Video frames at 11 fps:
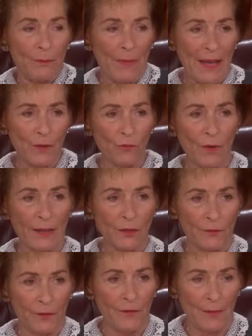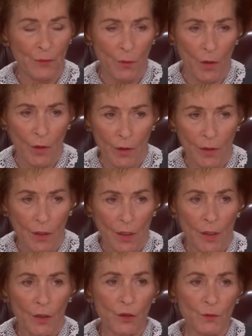He paid the rent for February.
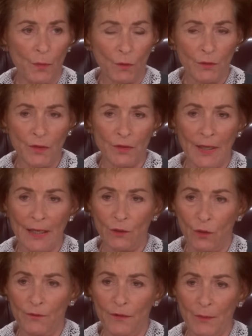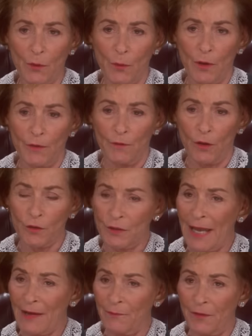You spoke to the landlord February 1st to
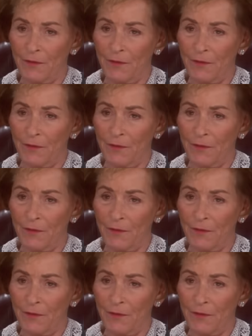have him